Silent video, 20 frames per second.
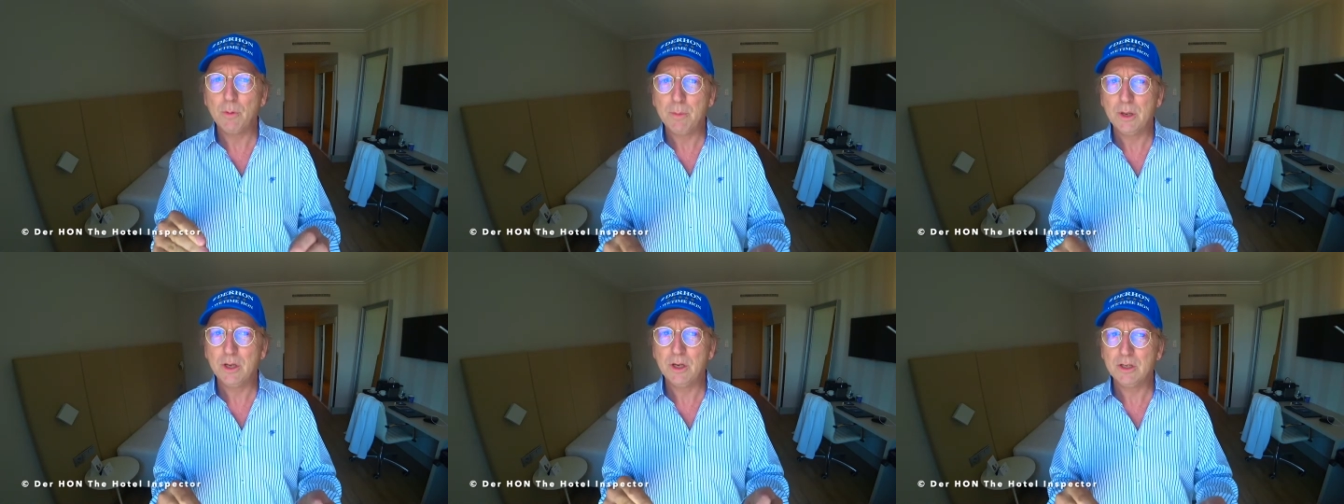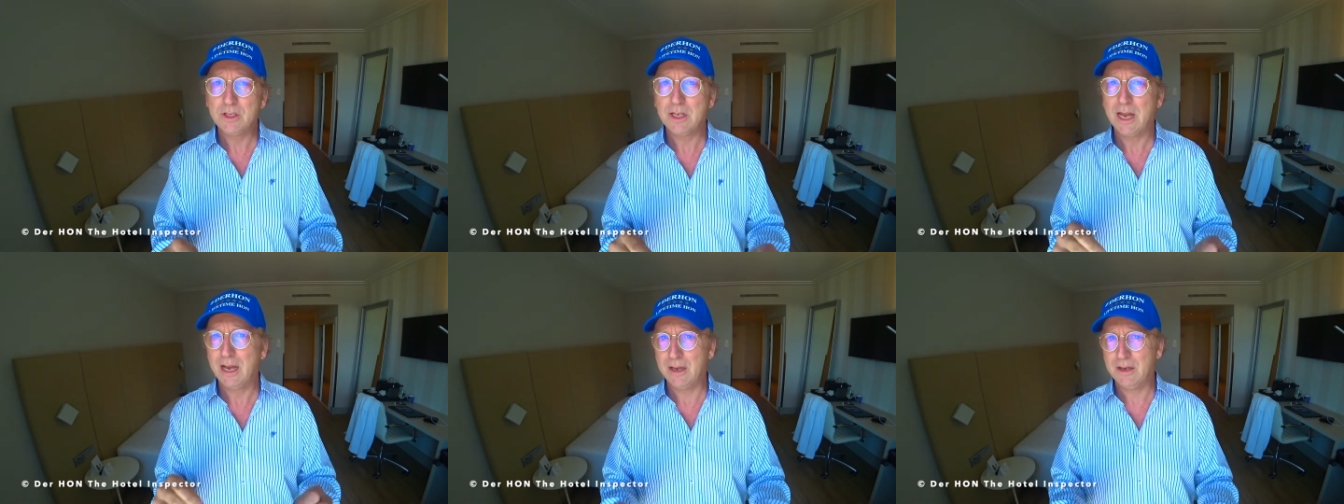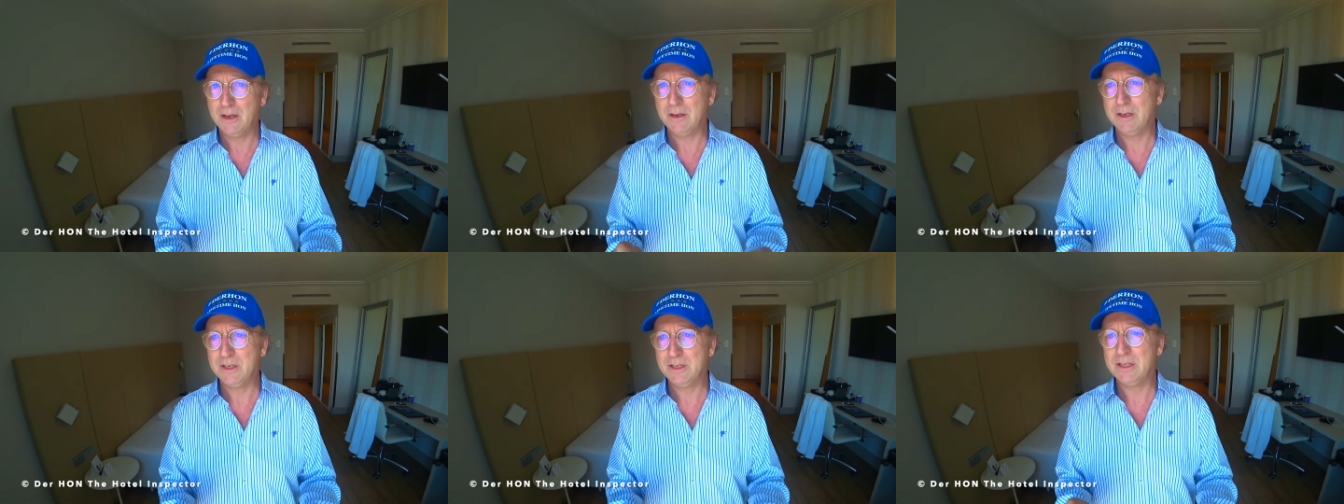because
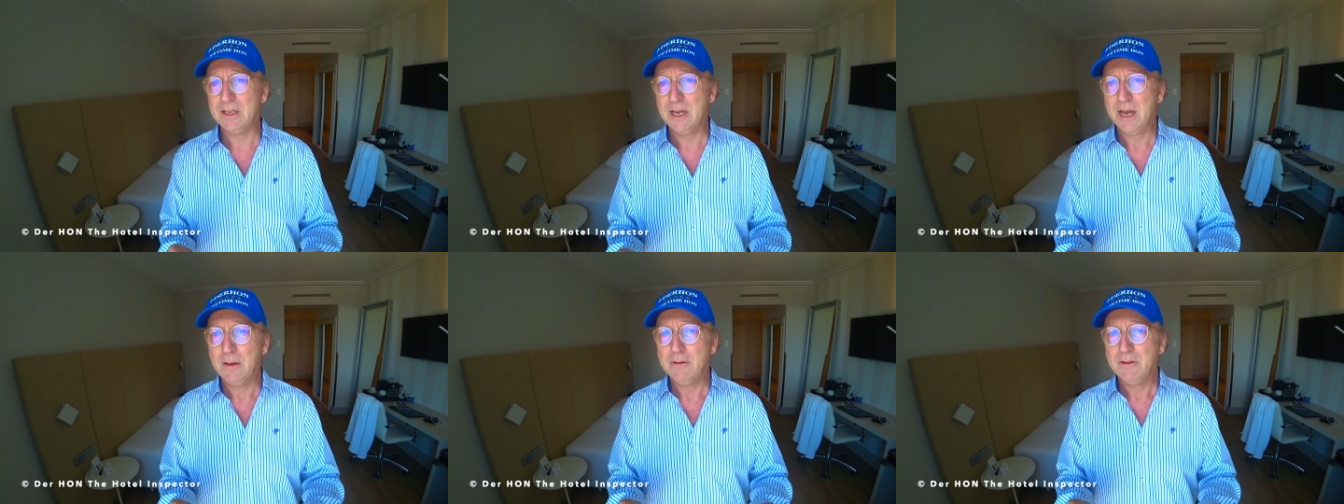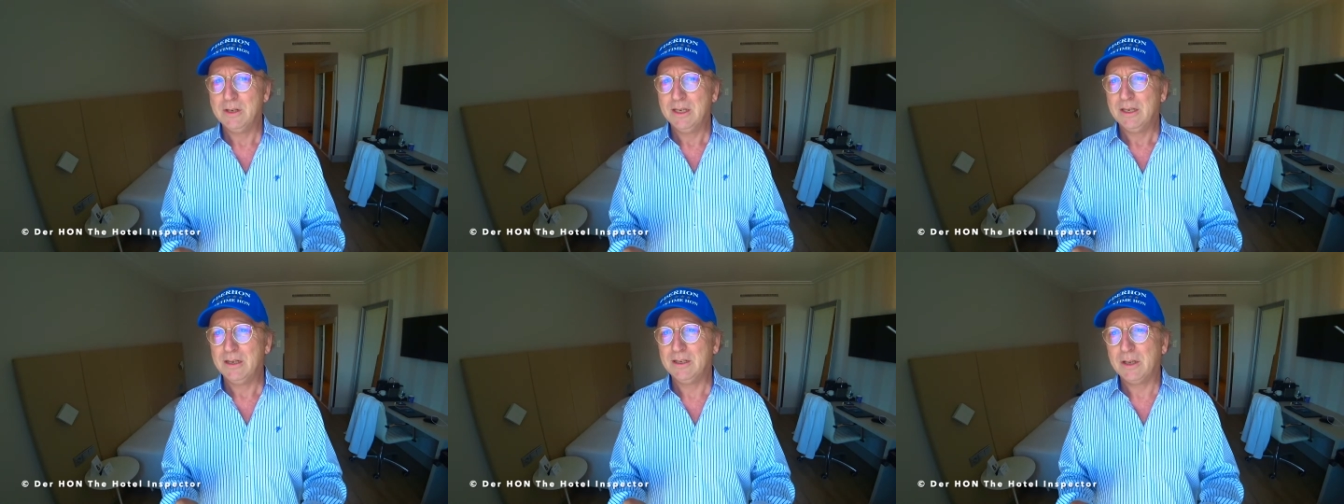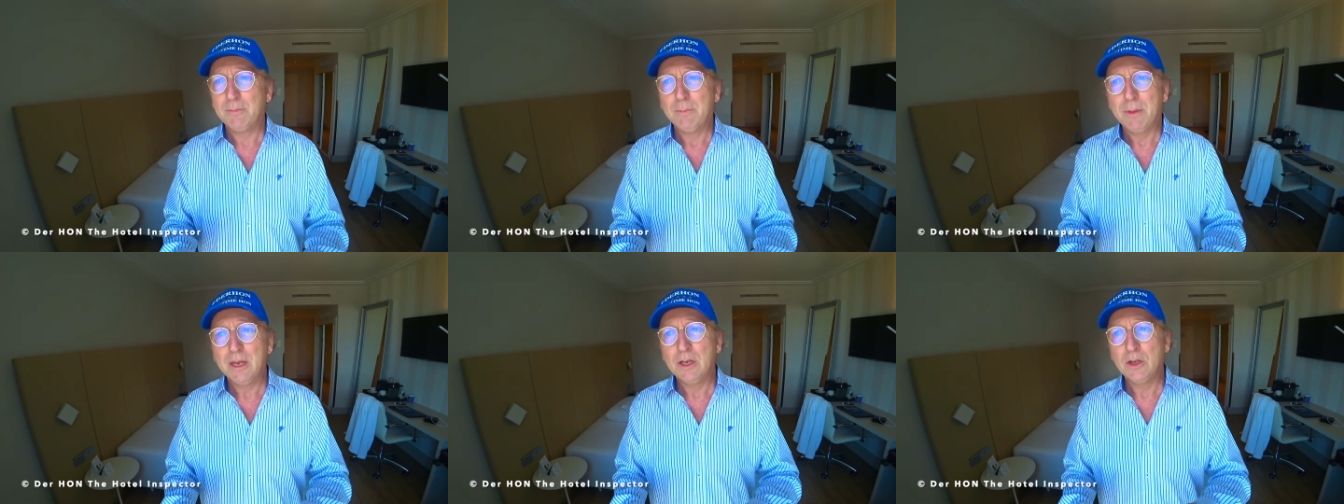either the staff didn't
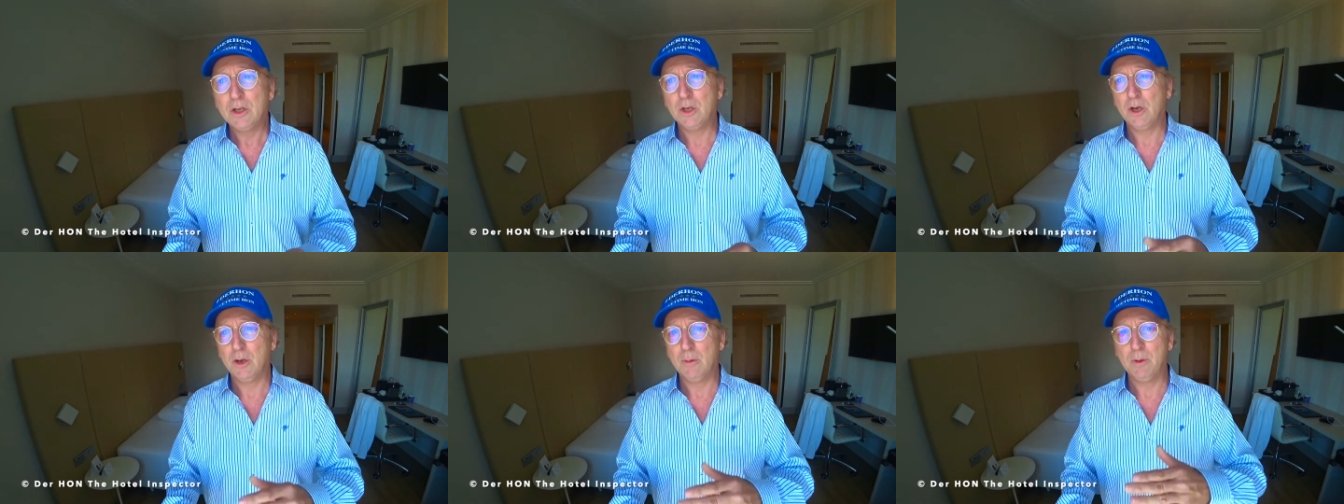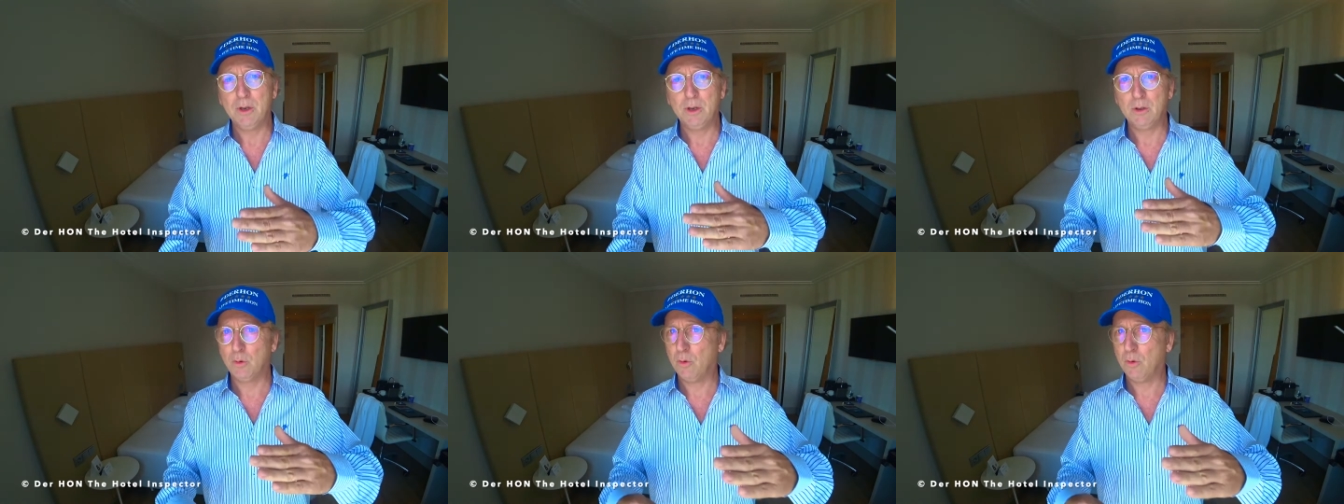speak German